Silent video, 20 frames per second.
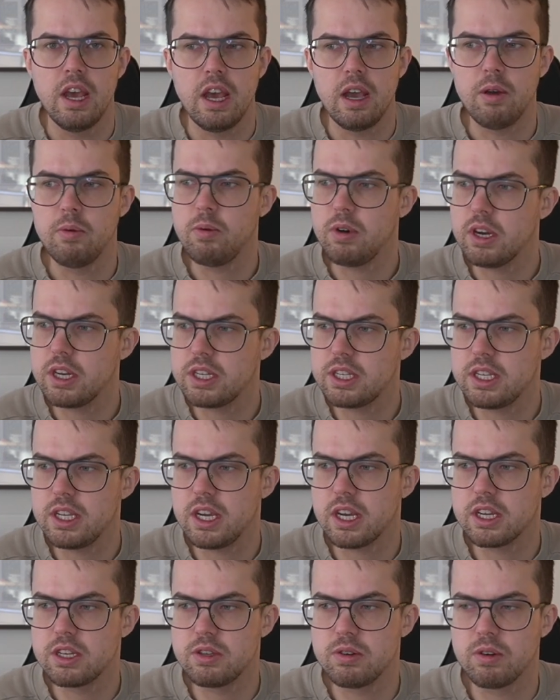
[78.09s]
And what is
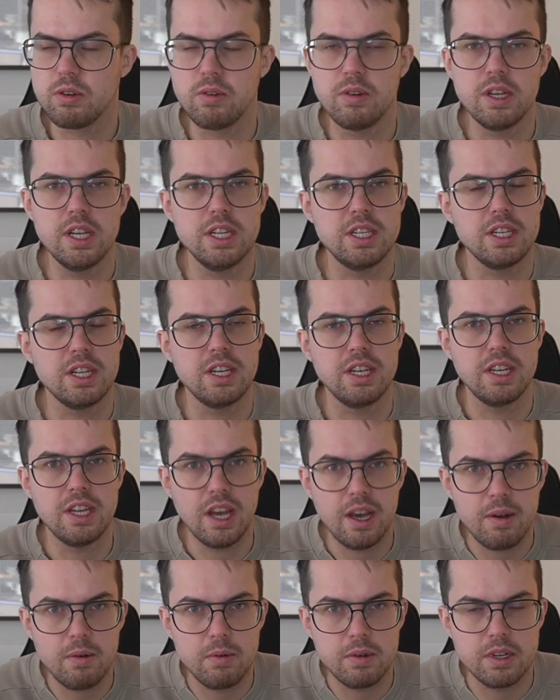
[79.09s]
the actual reason
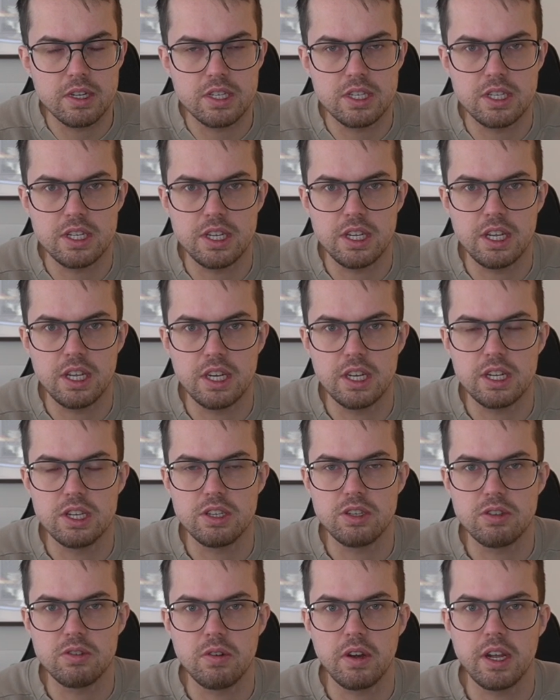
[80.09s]
that we're seeing
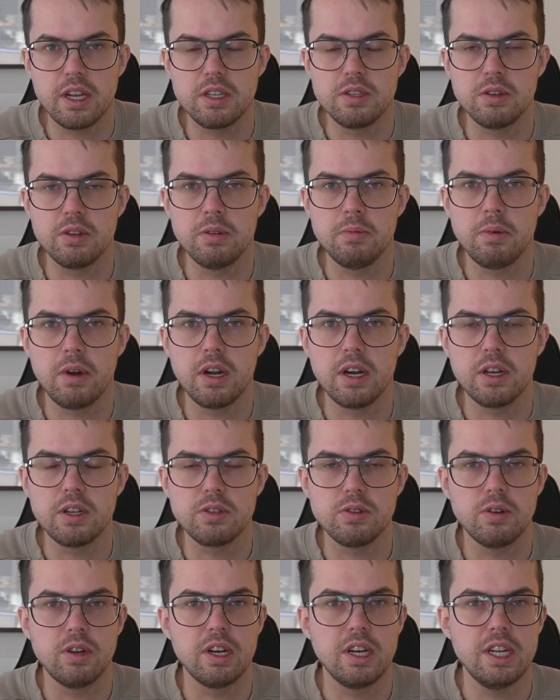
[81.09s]
this strength on the
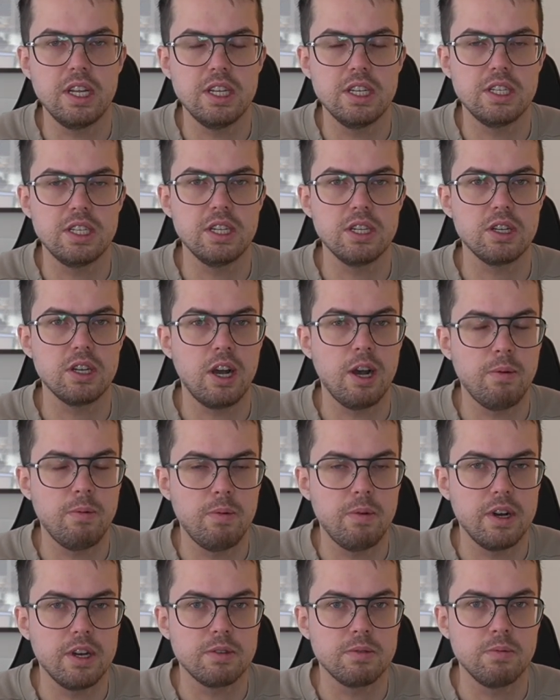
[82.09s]
markets, or at least this
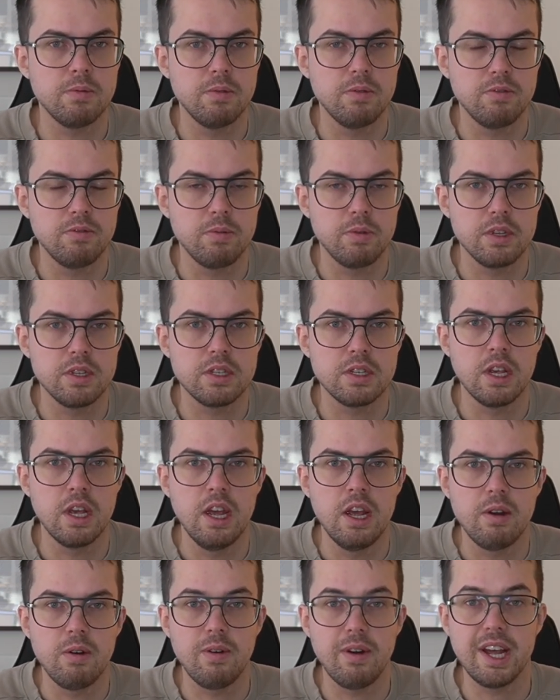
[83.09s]
upwards movements
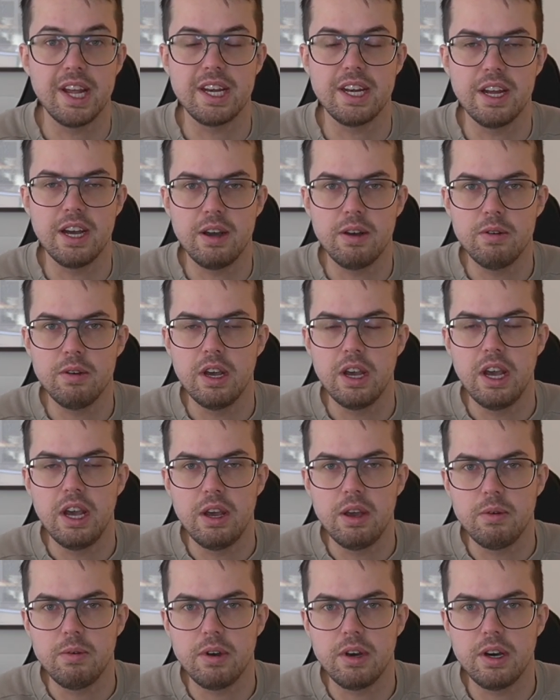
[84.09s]
right now?
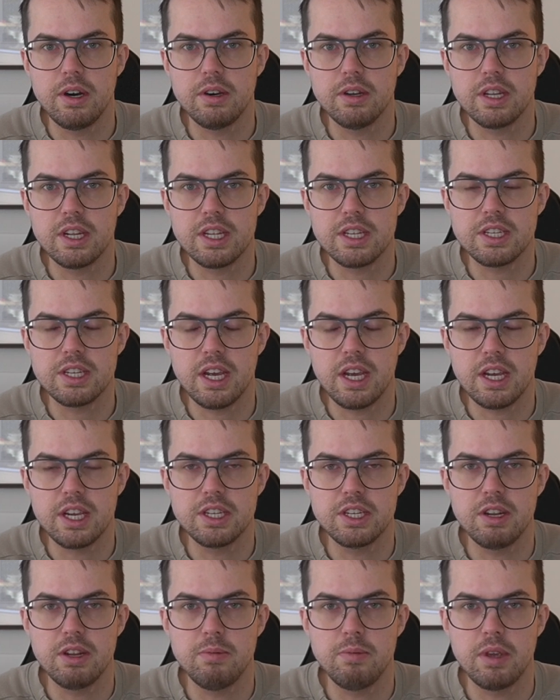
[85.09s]
Well, that's
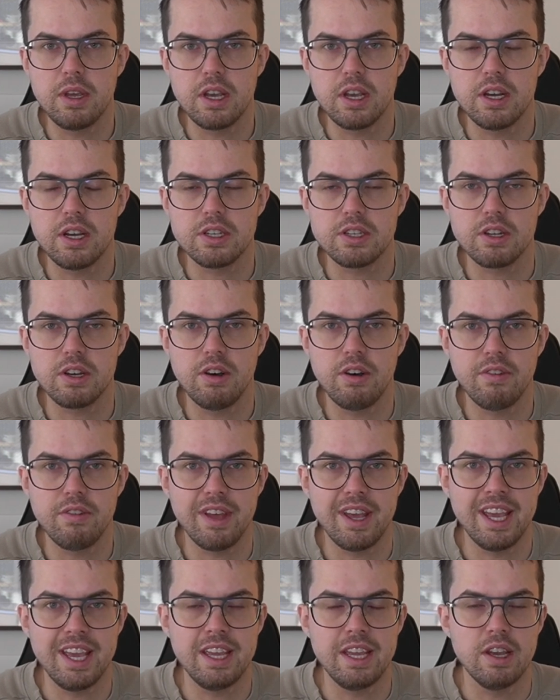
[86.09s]
actually because
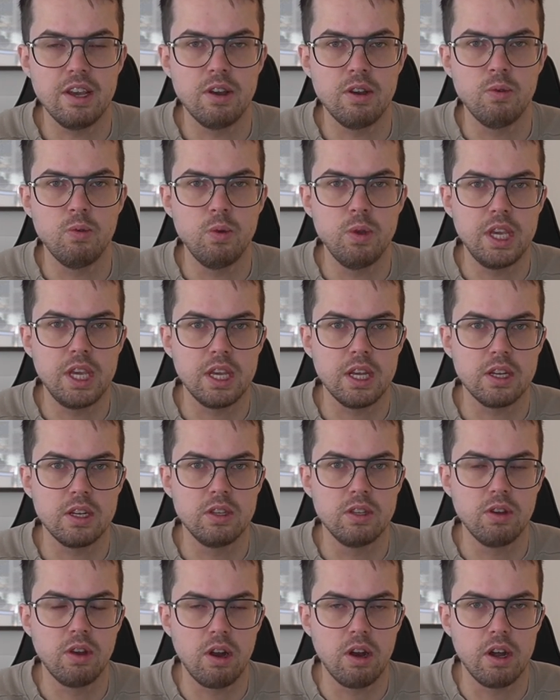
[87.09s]
of a weak
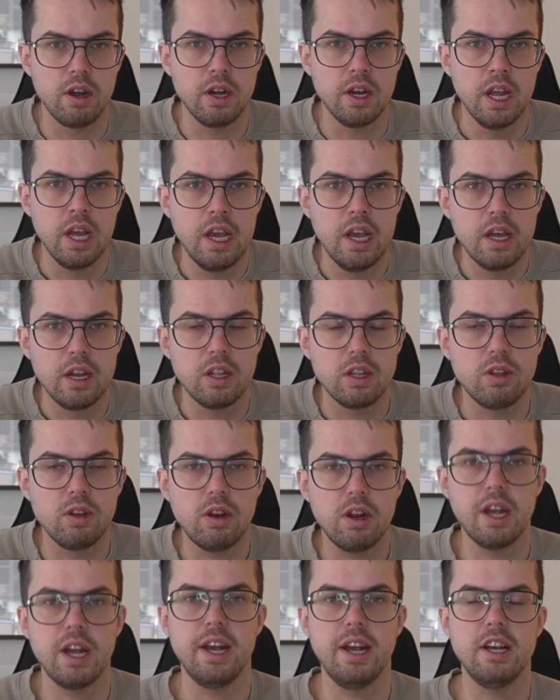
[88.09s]
dollar. The
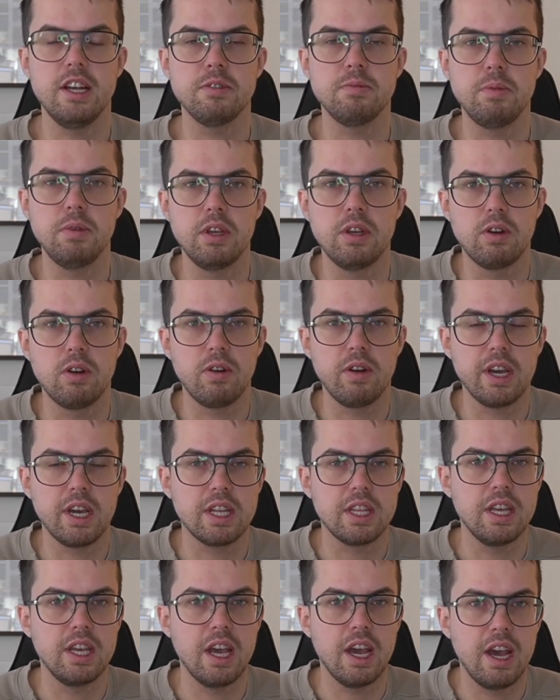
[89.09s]
dollar has been
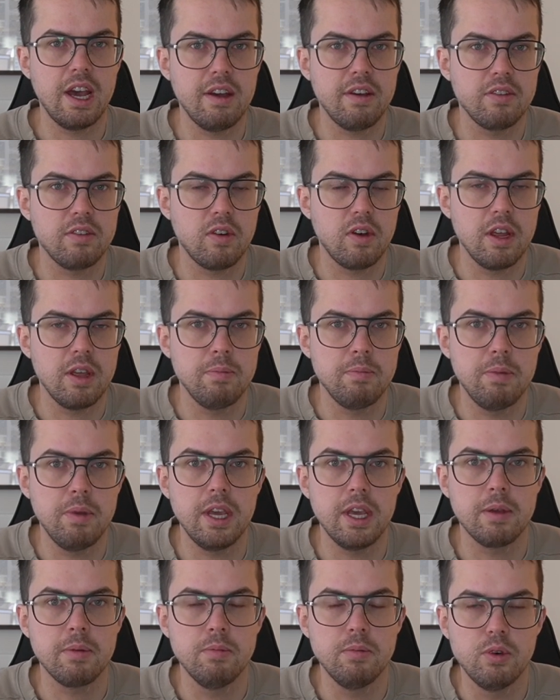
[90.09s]
correcting after a
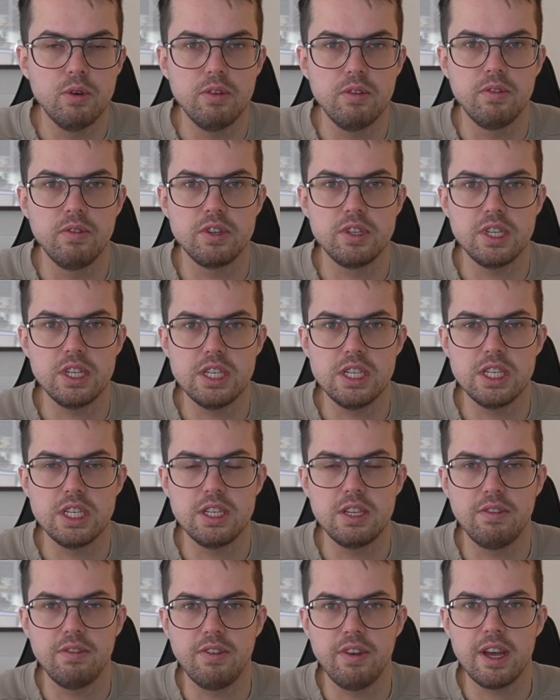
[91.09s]
big move
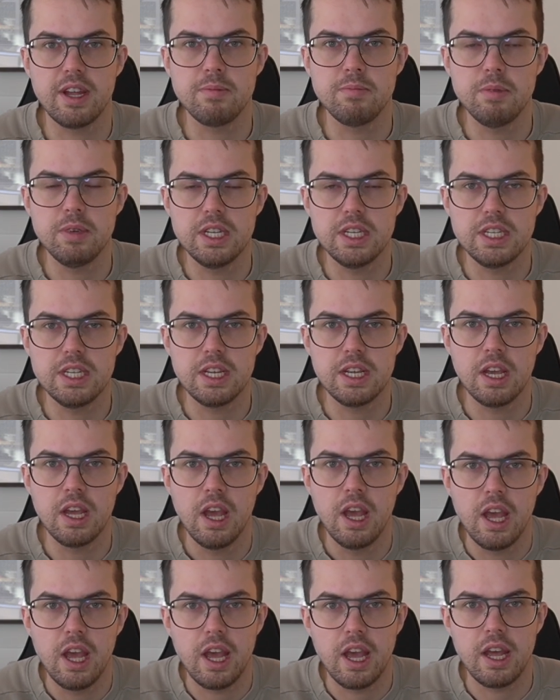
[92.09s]
since the Fed meeting,
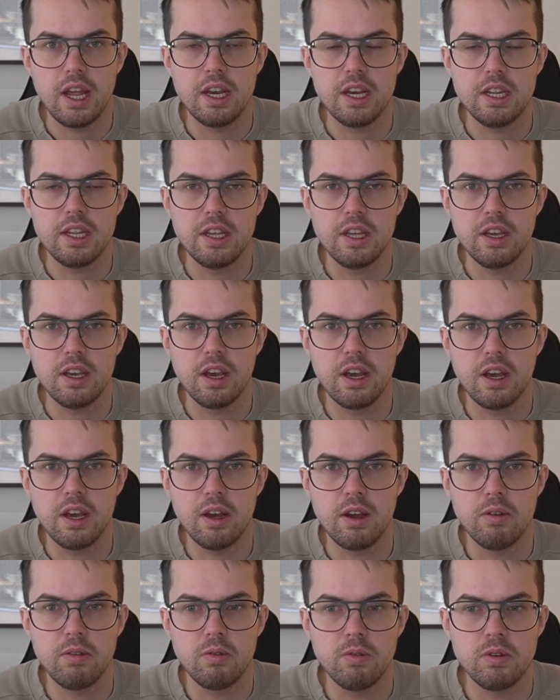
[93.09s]
and
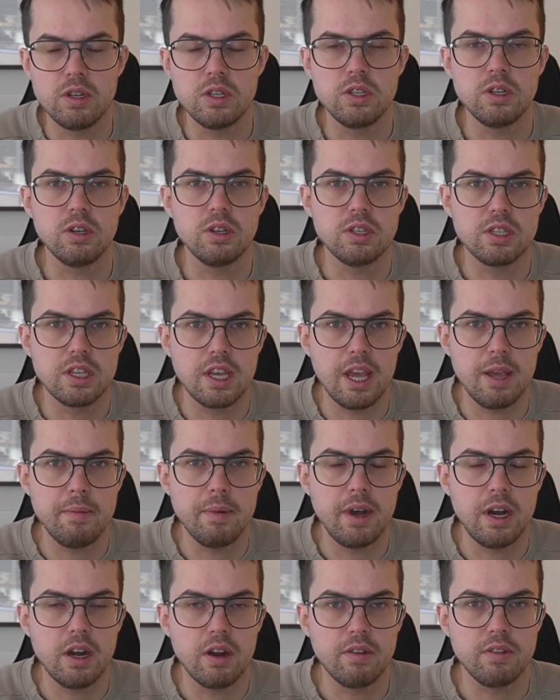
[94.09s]
the results
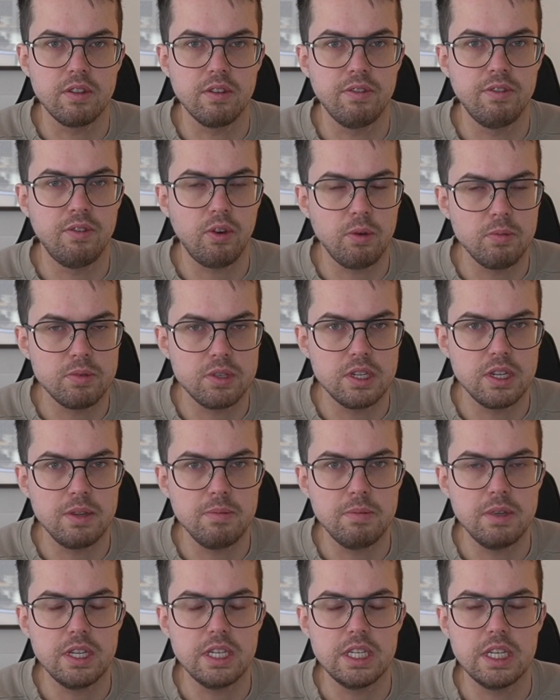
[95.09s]
came out of the
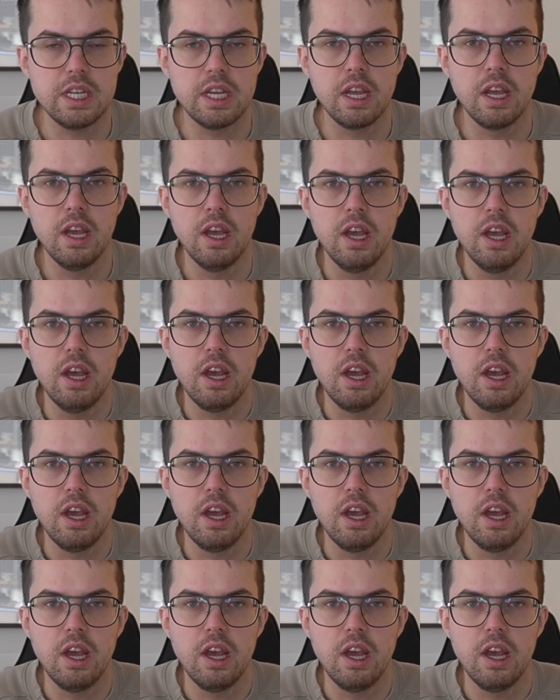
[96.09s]
FOMC meeting.